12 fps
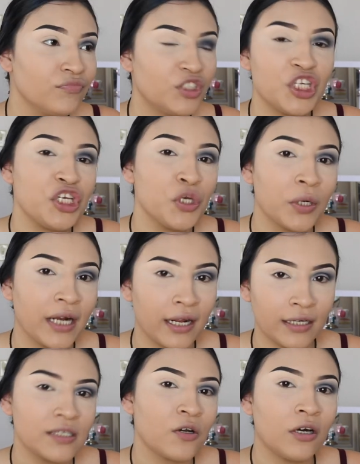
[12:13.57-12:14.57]

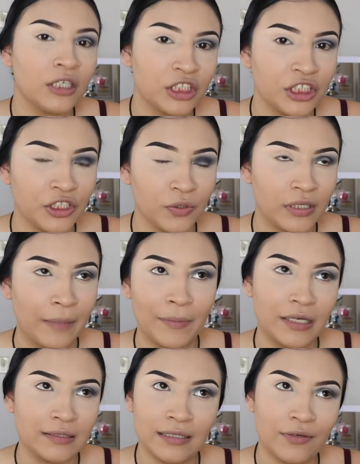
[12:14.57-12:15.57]
chillona. Let's call her chillona
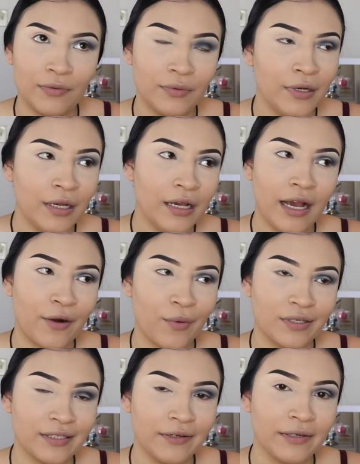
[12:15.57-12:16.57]
because I don't
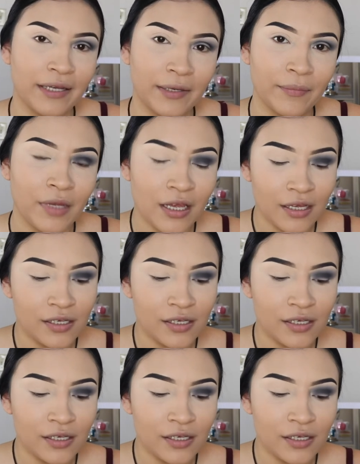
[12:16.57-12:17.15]
want to say her name.